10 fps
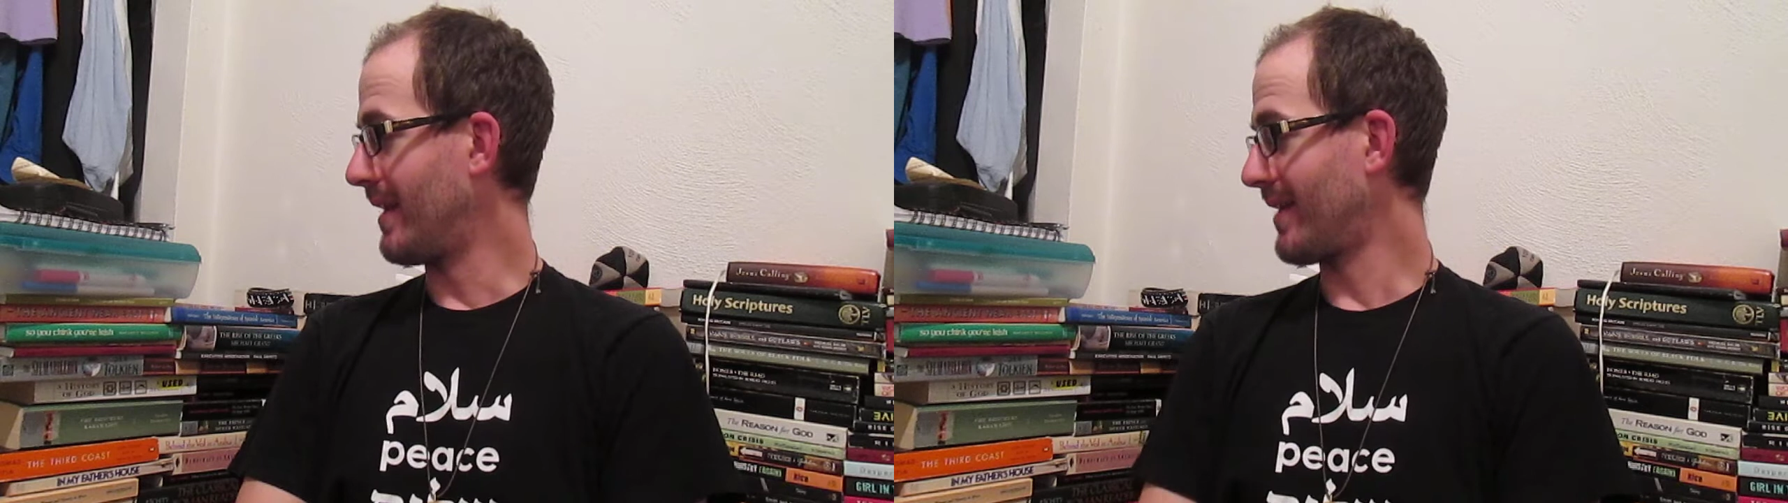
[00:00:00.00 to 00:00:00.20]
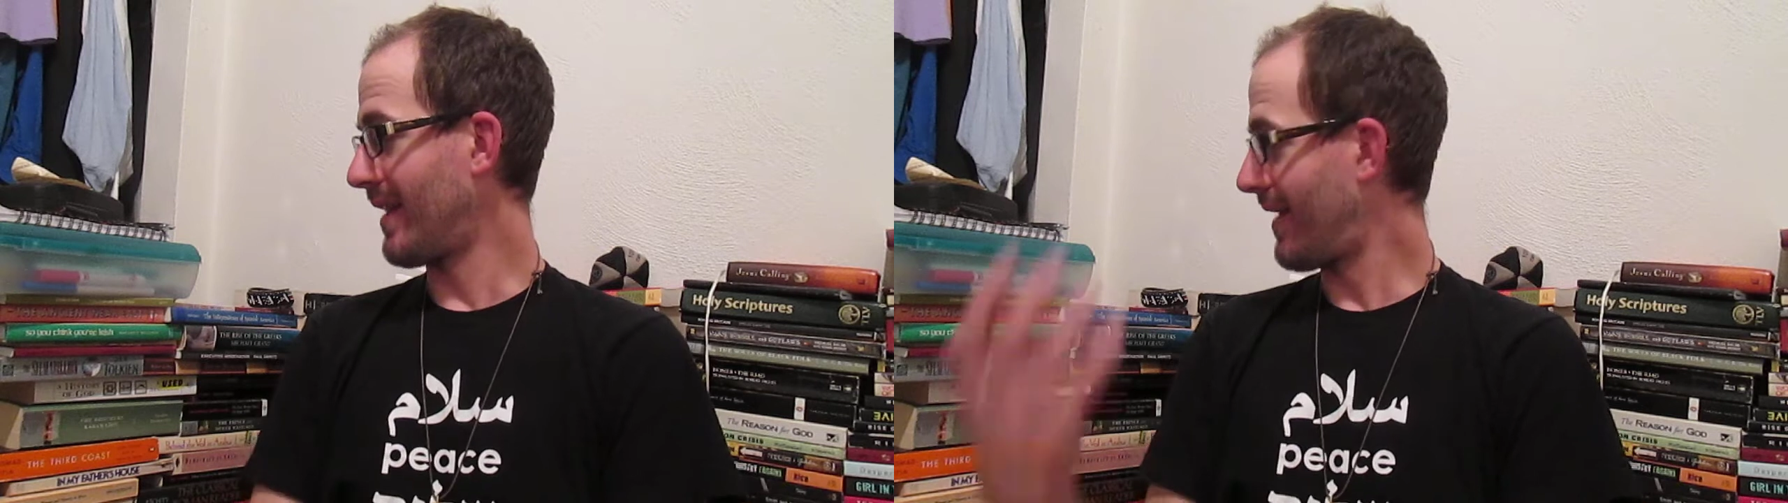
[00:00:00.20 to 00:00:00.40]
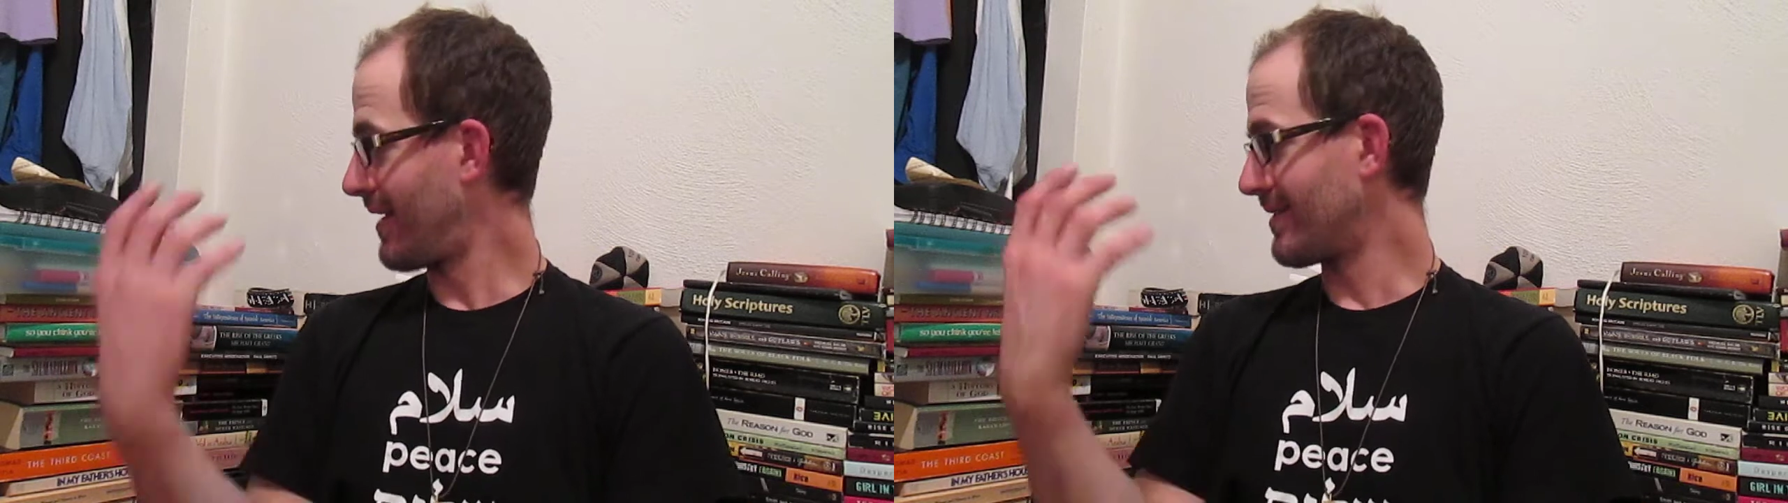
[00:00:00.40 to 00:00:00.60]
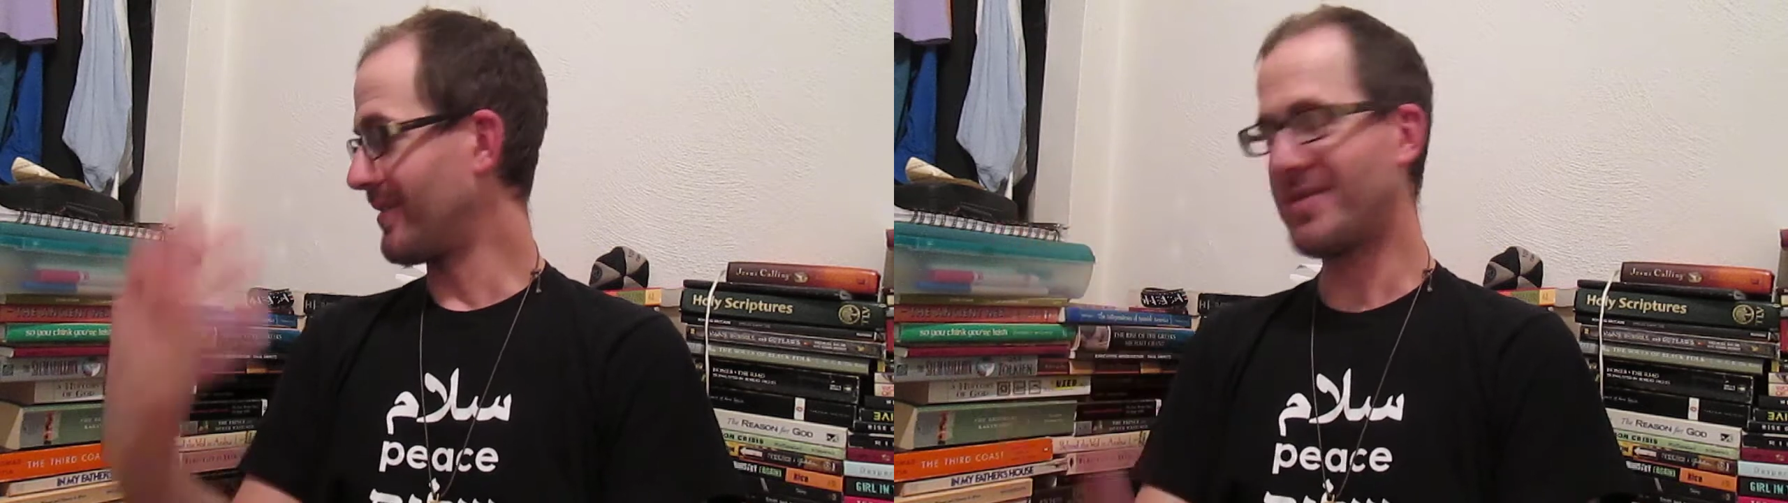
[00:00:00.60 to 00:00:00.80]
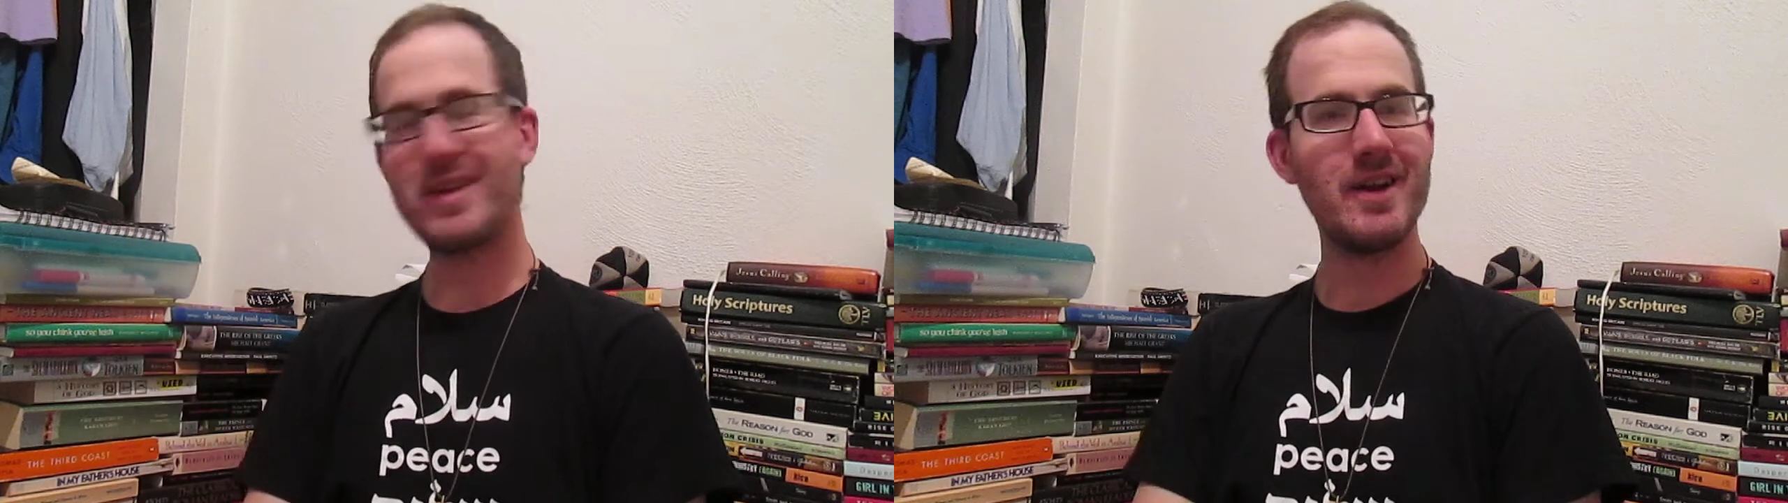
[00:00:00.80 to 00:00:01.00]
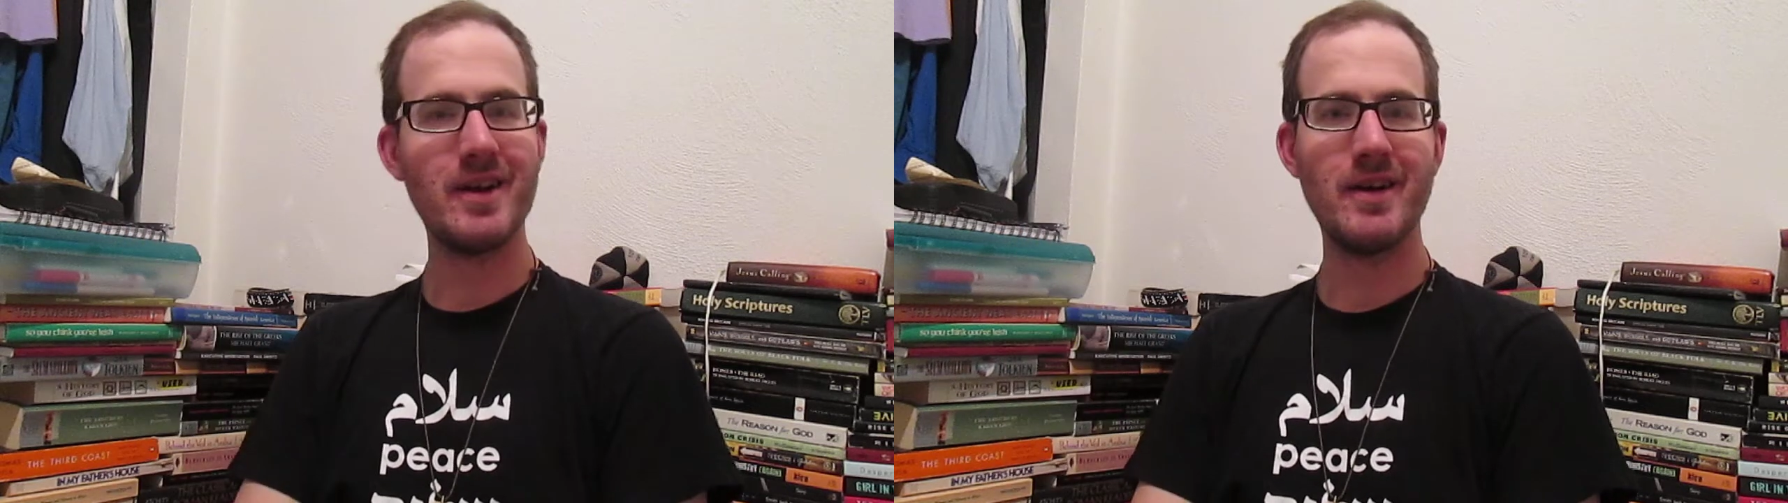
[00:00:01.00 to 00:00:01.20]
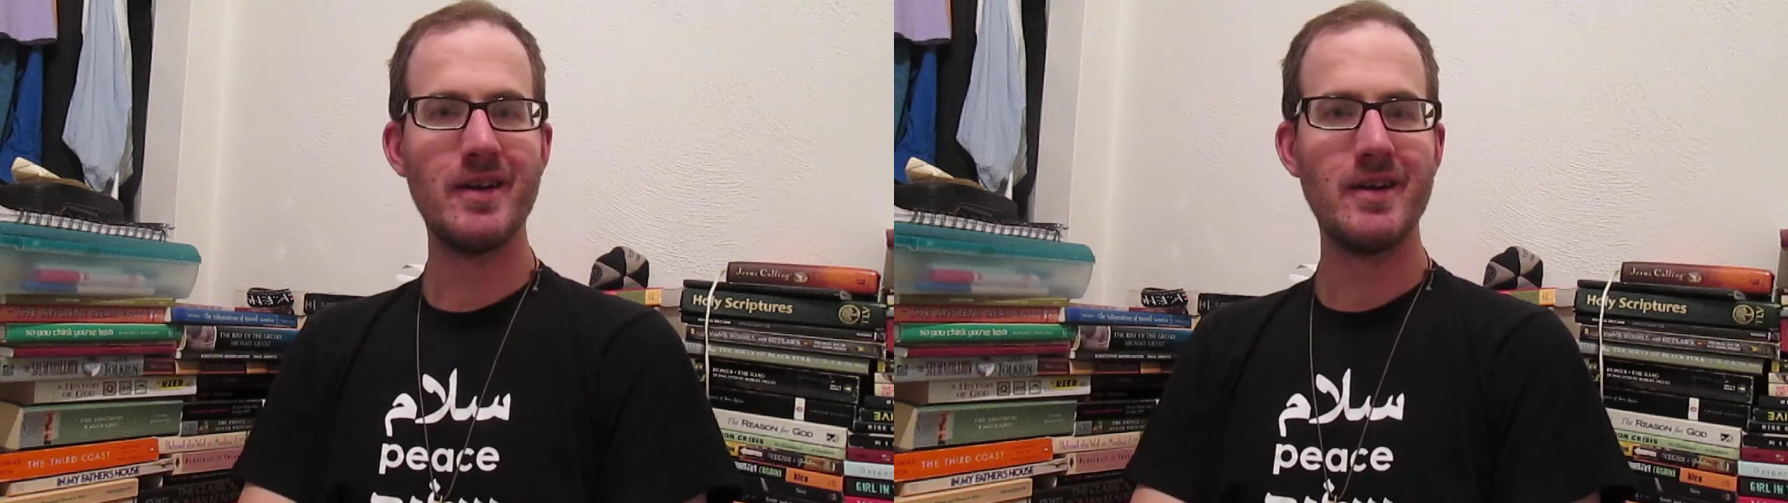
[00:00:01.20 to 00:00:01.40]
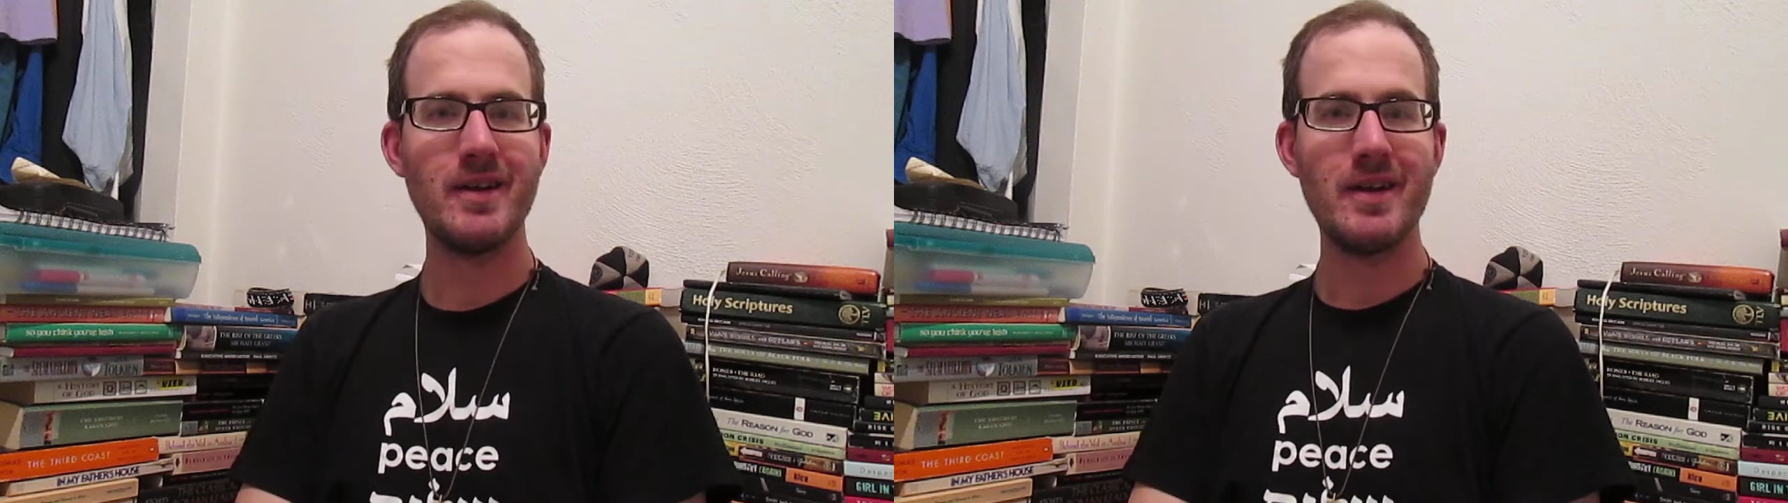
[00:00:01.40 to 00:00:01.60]
I've got a lot of stuff
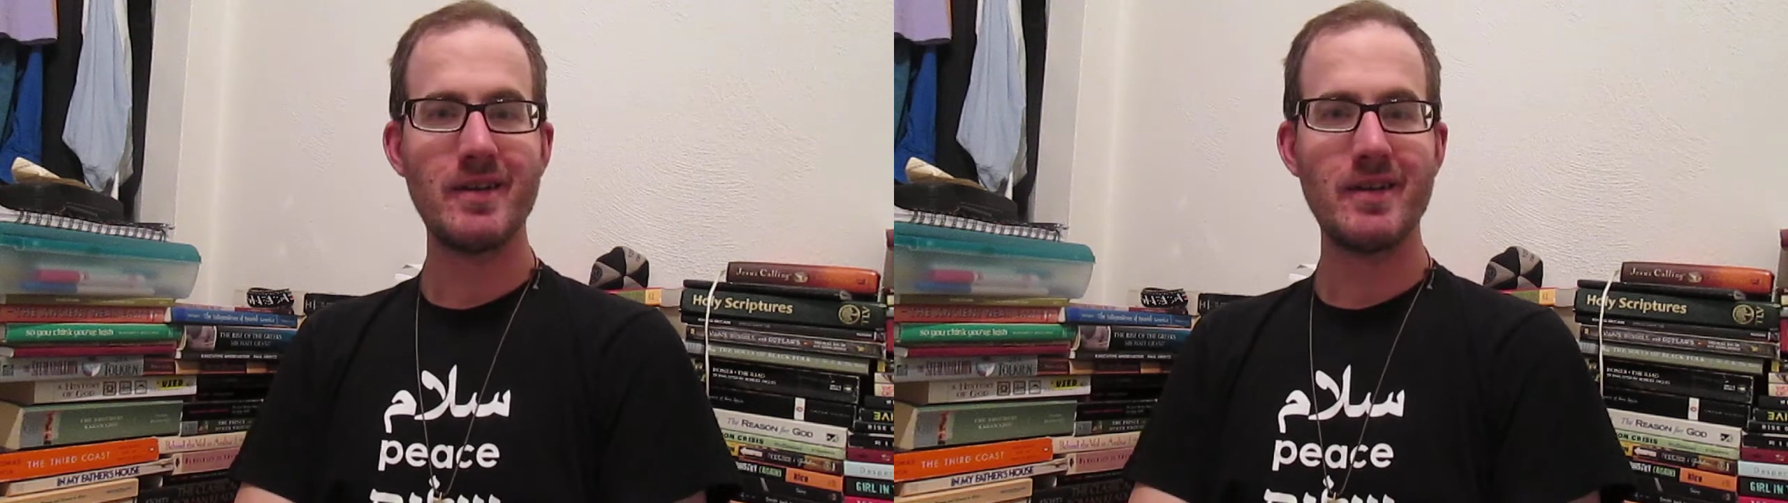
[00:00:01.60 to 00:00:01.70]
here.